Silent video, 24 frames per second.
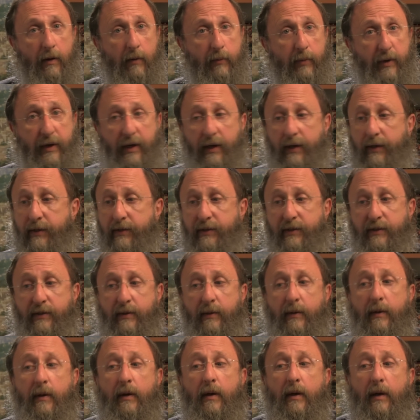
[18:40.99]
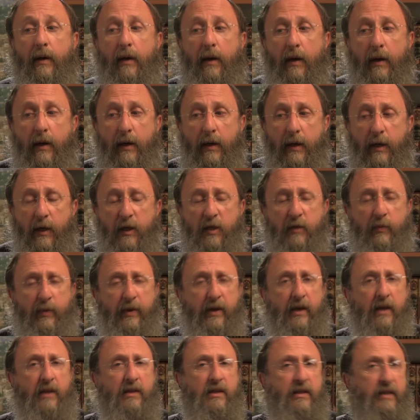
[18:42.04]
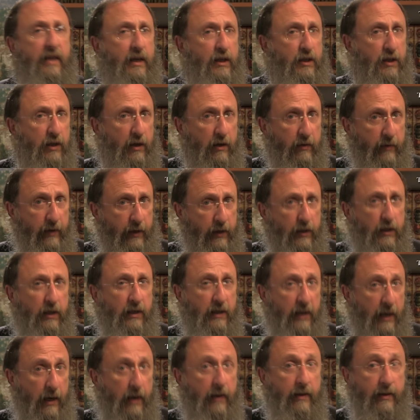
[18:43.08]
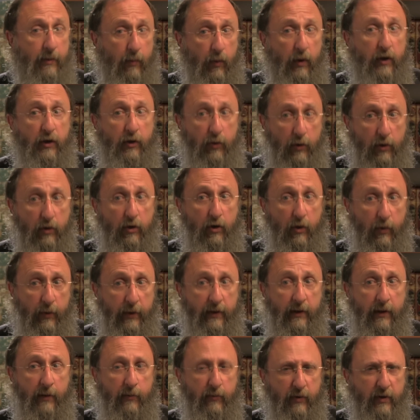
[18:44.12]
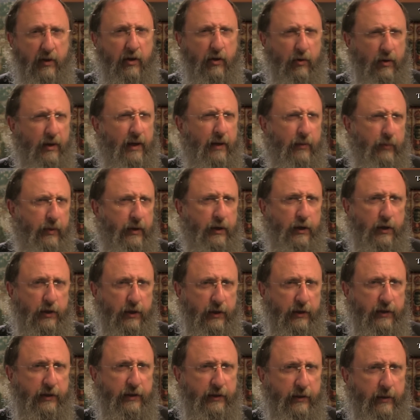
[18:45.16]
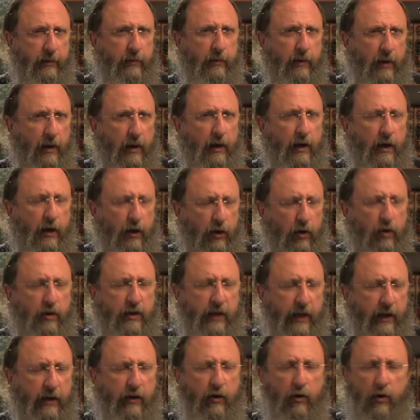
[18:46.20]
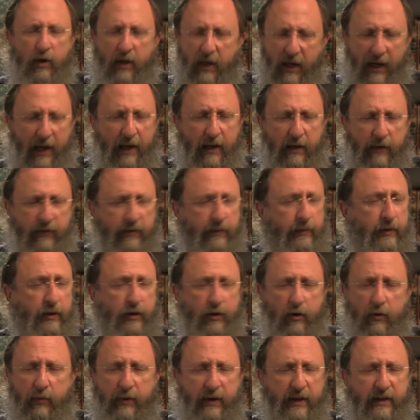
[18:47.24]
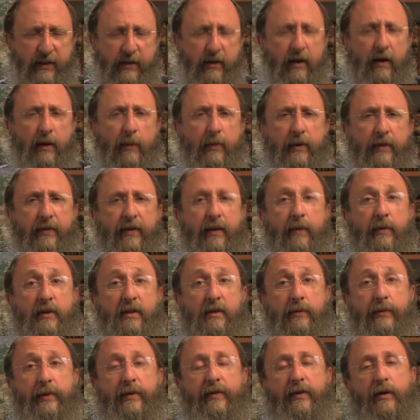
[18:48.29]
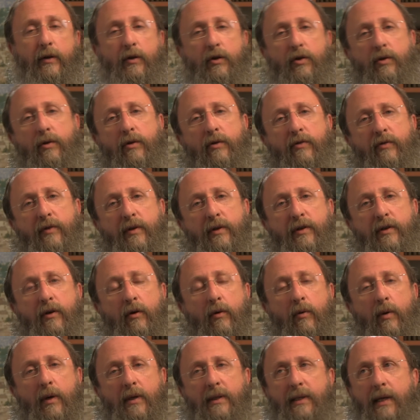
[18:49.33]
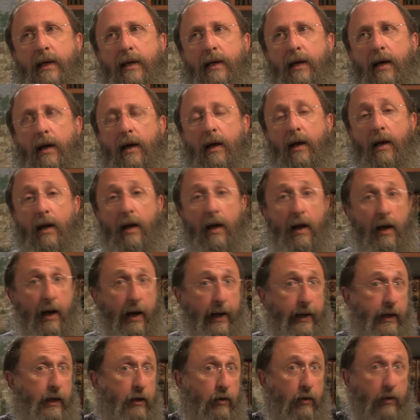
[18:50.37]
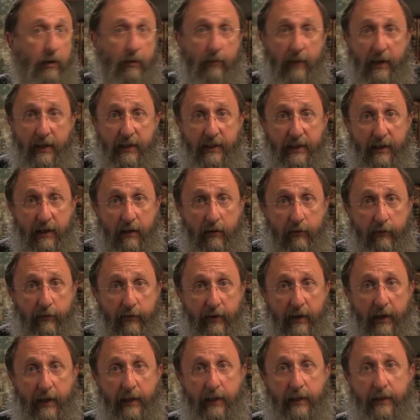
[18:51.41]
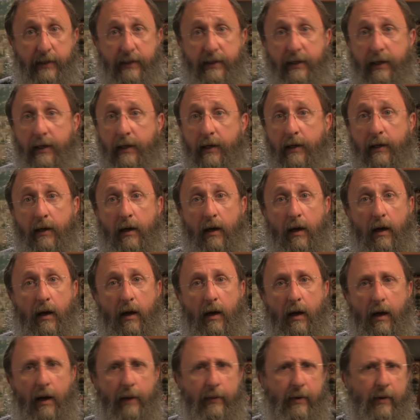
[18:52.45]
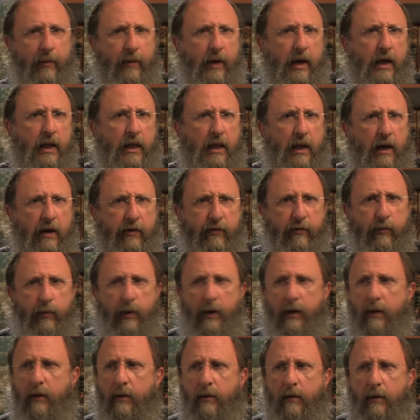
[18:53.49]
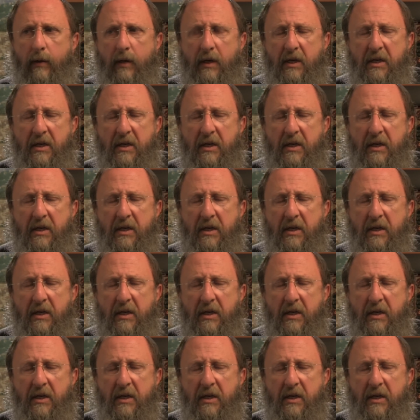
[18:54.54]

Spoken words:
because he's speaking to that generation, telling them when you'll go in and bring your libations, and you'll take your challah from the dough, but it's not about them, it's about their children. So it's like, I can look at myself, and I can say about my life, well,